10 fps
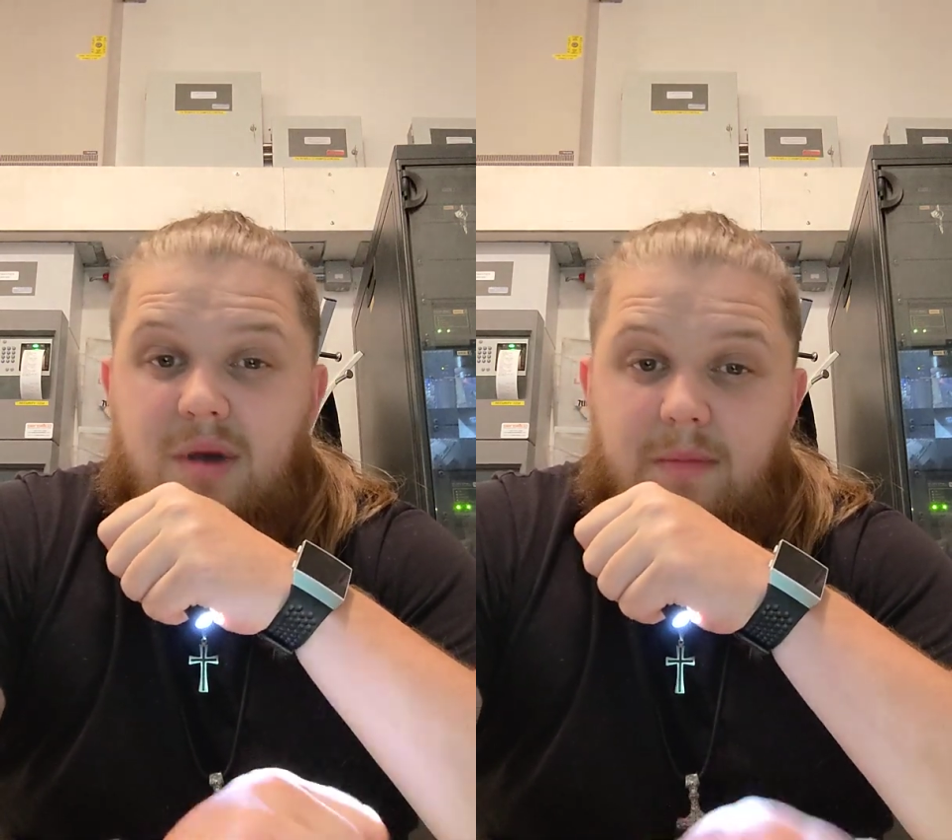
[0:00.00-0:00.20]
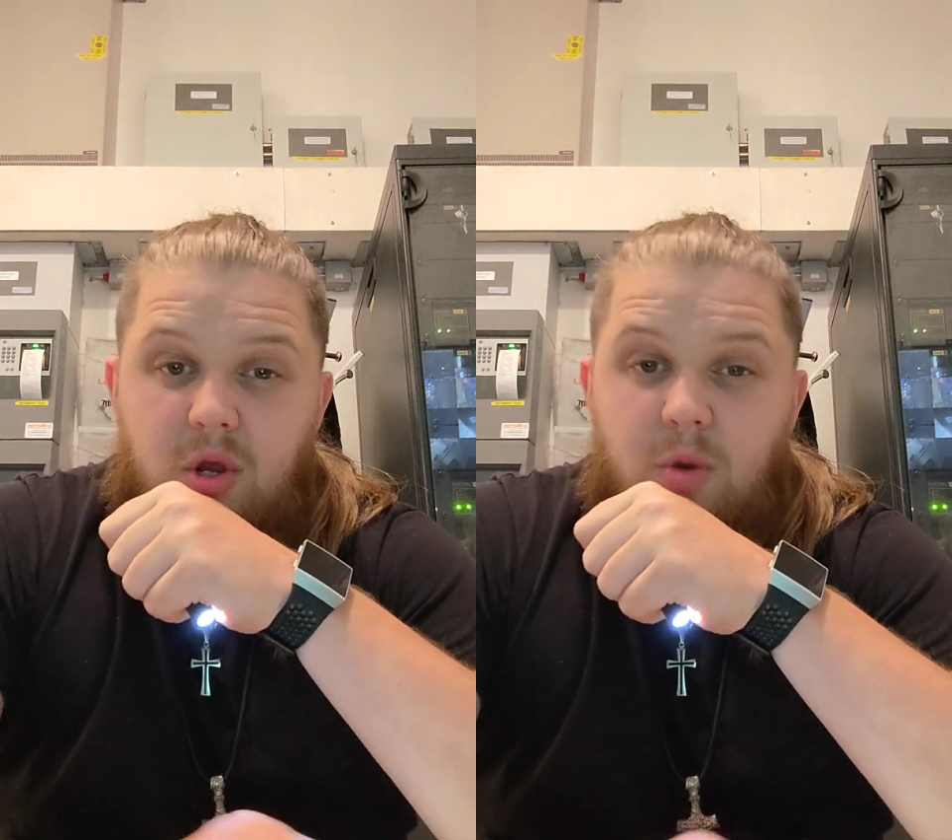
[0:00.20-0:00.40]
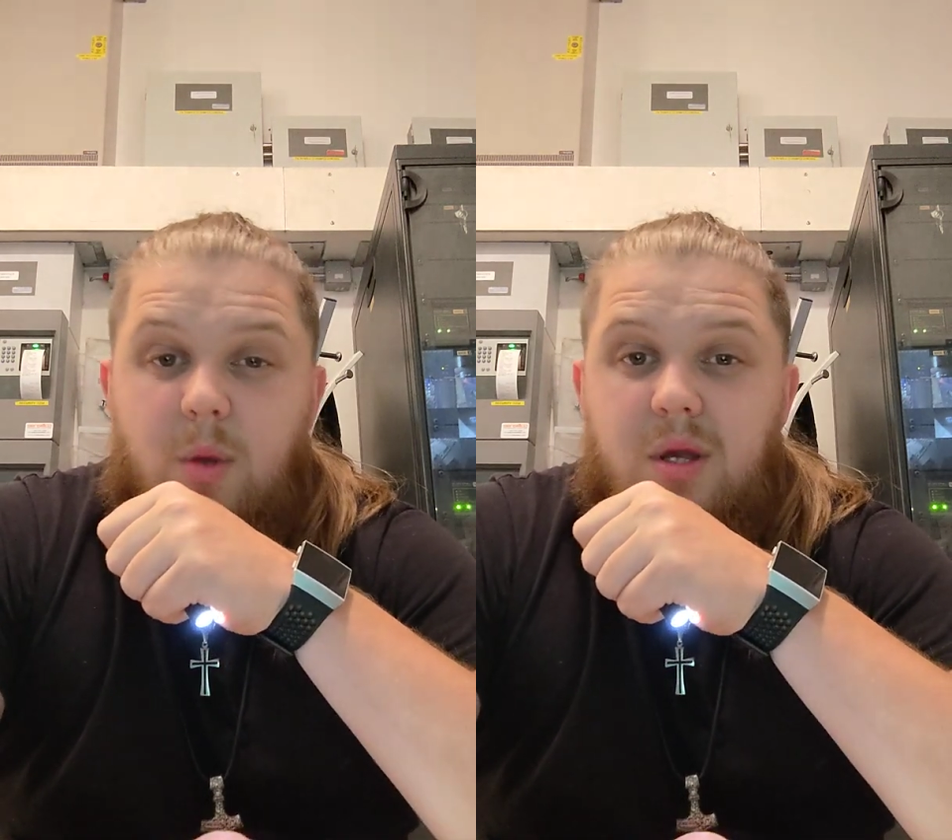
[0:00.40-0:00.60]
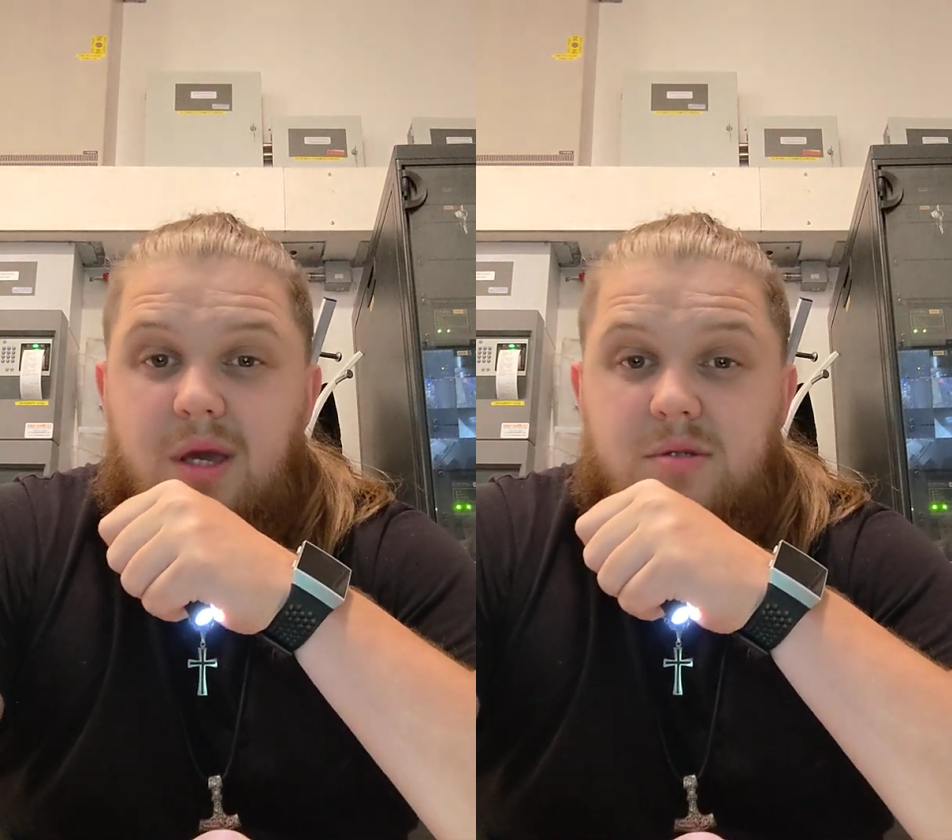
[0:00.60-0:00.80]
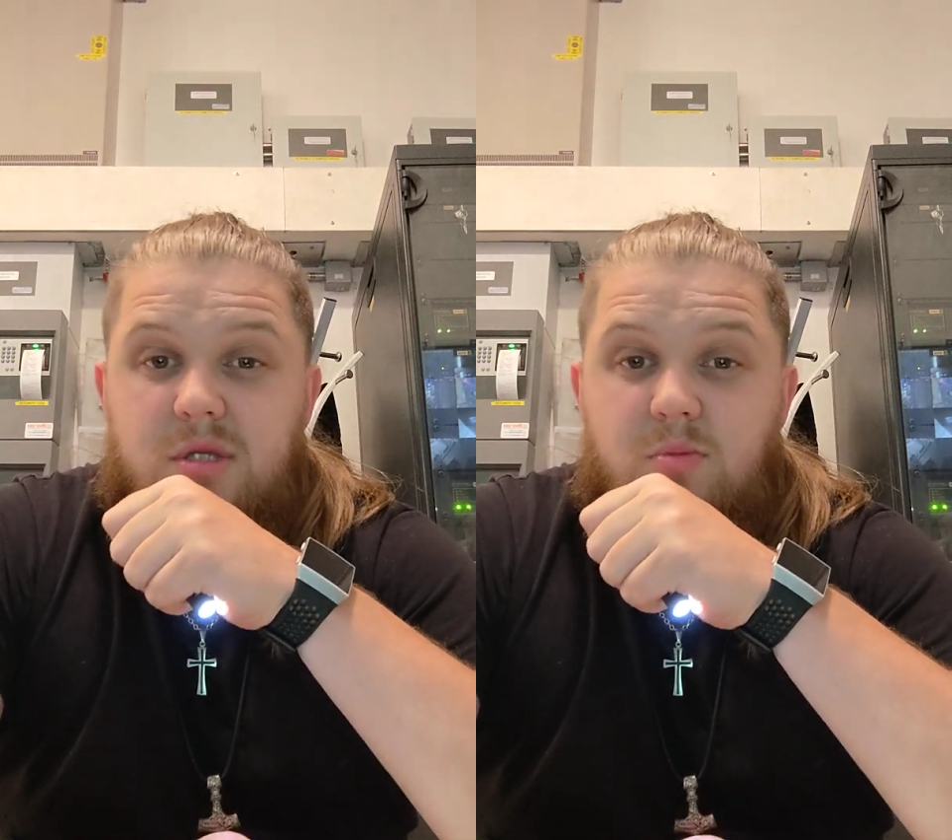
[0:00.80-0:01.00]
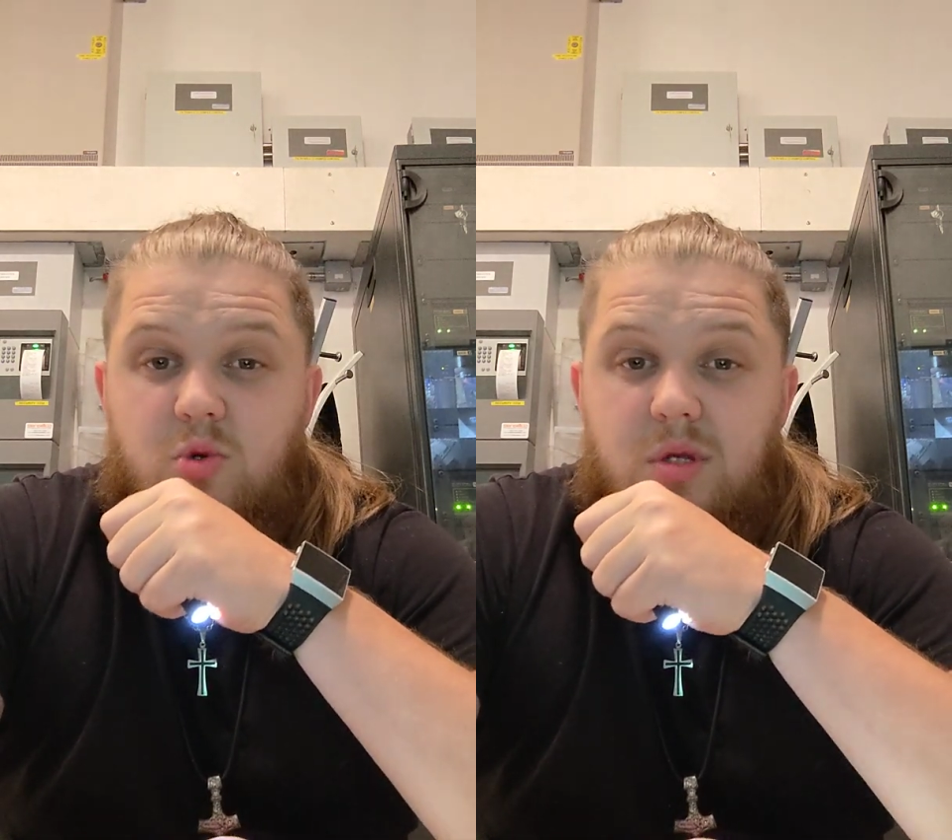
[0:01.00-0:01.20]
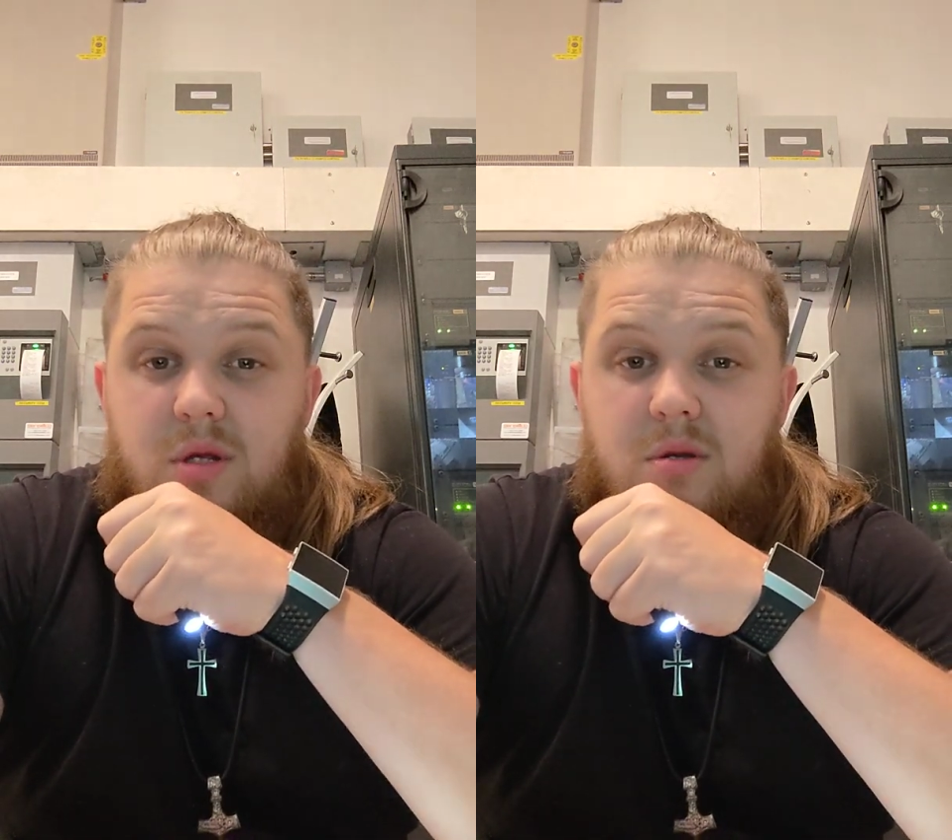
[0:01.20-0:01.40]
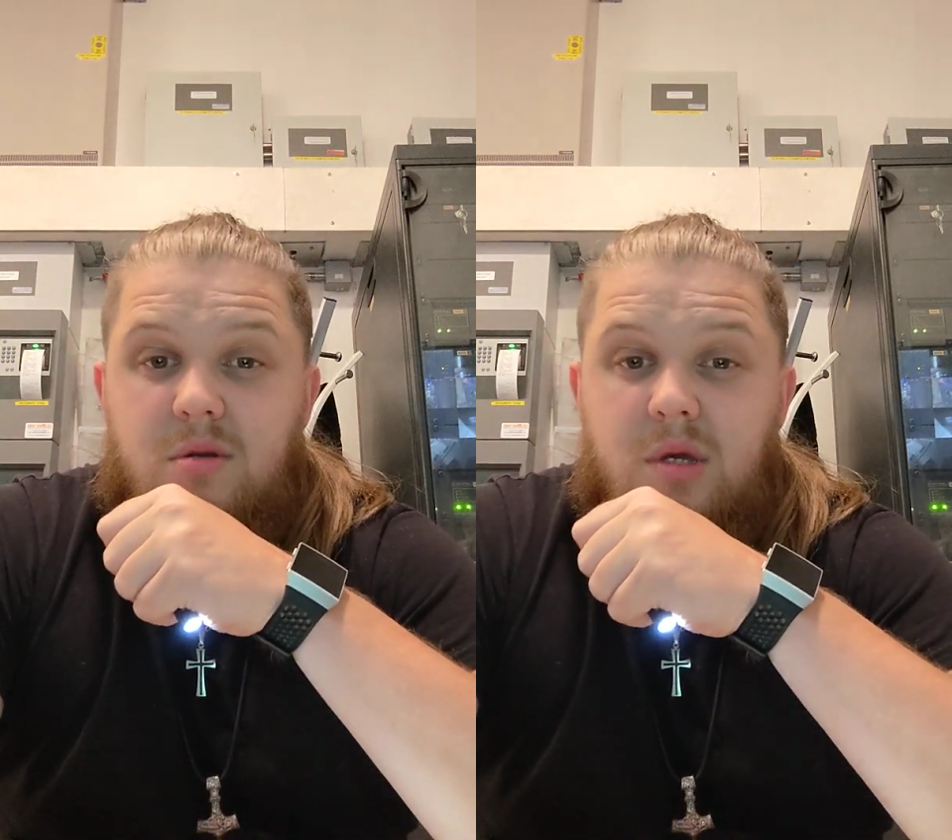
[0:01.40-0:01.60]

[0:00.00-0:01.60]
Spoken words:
coming home early hours in the morning,